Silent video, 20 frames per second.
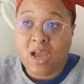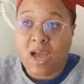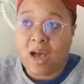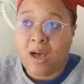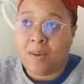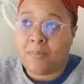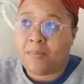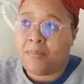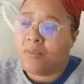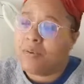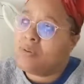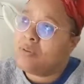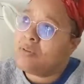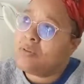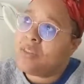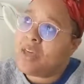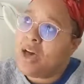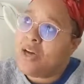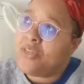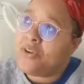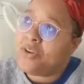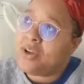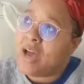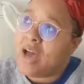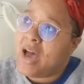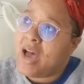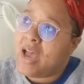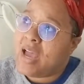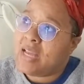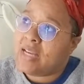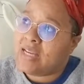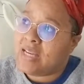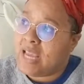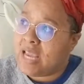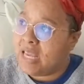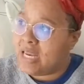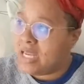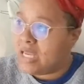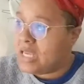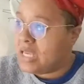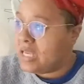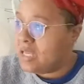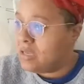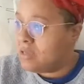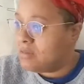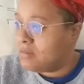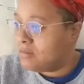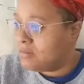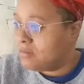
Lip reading: The other guy, Danny,